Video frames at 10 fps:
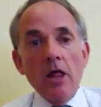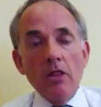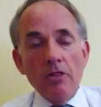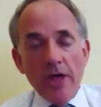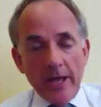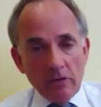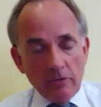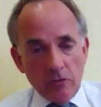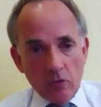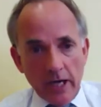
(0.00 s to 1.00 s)
then the
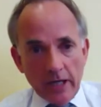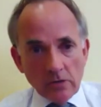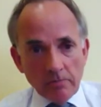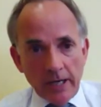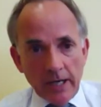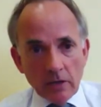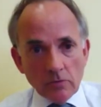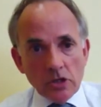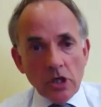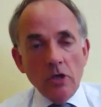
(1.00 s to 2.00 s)

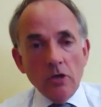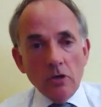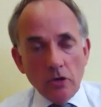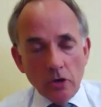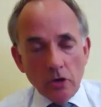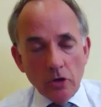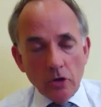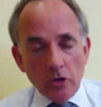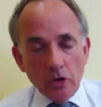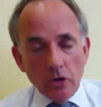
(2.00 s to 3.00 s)
£4,000 could
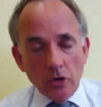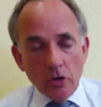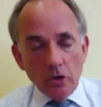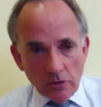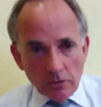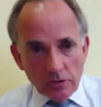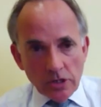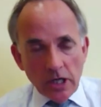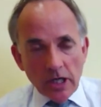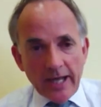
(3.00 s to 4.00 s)
indeed be used
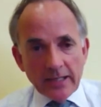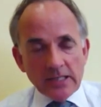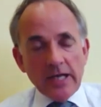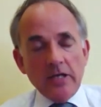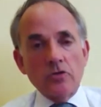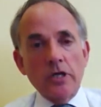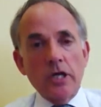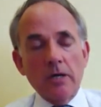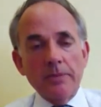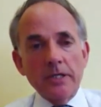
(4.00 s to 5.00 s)
against secondary
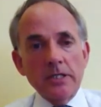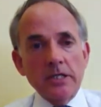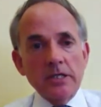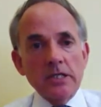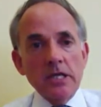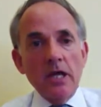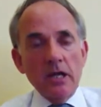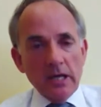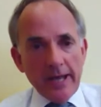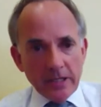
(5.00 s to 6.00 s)
liabilities
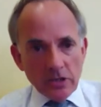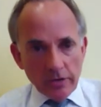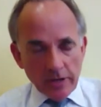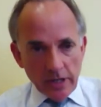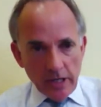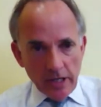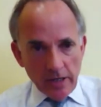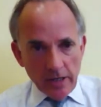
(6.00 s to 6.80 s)
later in the year.